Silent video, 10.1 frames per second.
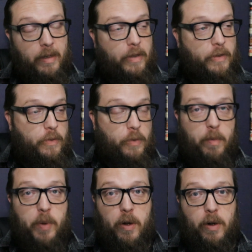through
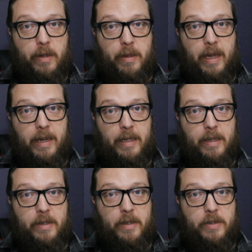the park that
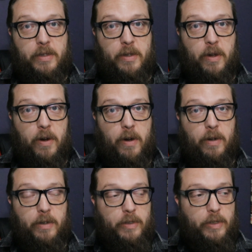is
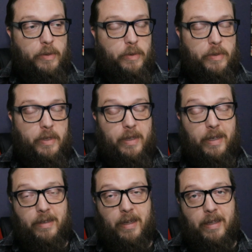cigar news and
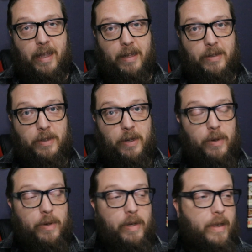things like that.
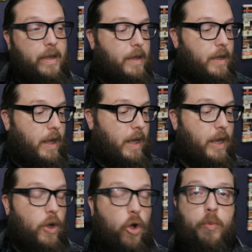So
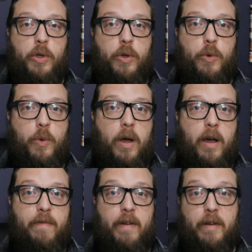I hope you
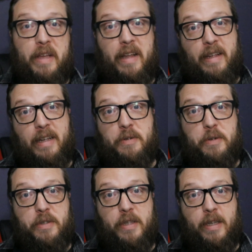found that
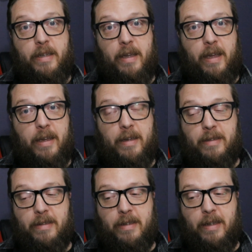interesting
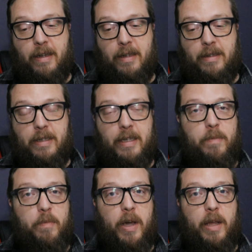and
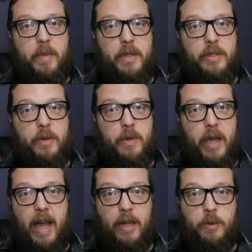didn't mind me so
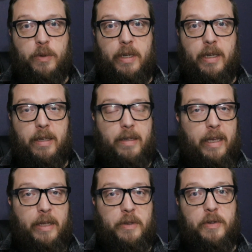casually
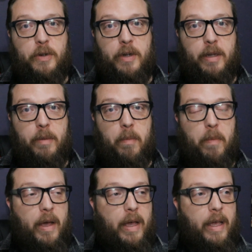inserting
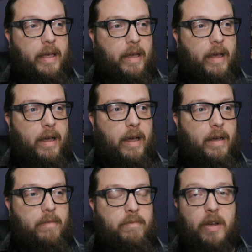my
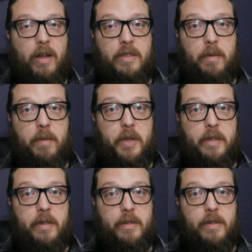thoughts and
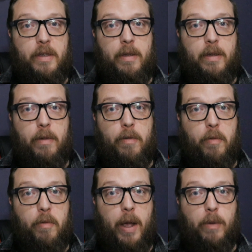opinions
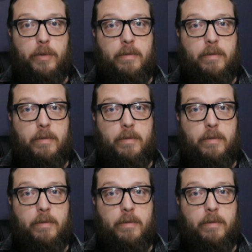throughout.